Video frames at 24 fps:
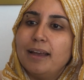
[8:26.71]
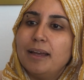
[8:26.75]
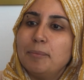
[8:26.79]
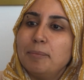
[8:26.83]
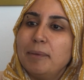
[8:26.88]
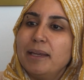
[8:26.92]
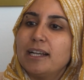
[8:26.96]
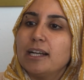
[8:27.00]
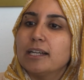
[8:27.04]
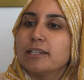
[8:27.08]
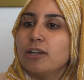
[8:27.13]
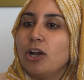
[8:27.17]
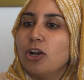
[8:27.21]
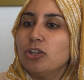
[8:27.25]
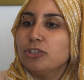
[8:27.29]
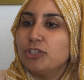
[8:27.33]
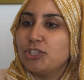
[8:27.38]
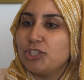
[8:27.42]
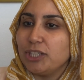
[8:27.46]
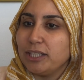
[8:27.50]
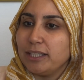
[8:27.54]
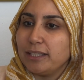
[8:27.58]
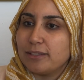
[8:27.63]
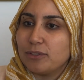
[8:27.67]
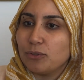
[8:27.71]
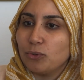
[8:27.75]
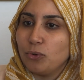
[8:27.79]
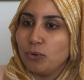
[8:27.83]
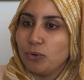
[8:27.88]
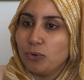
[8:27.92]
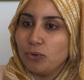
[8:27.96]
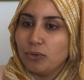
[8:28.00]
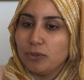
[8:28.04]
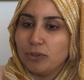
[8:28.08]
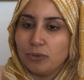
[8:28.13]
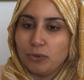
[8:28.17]
make analogies
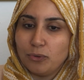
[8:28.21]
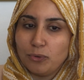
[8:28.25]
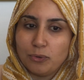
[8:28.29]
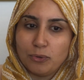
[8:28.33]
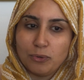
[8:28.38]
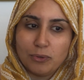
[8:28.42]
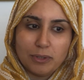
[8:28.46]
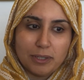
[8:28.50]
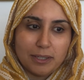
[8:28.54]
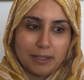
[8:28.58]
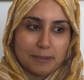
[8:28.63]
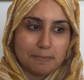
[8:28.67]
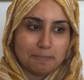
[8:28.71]
or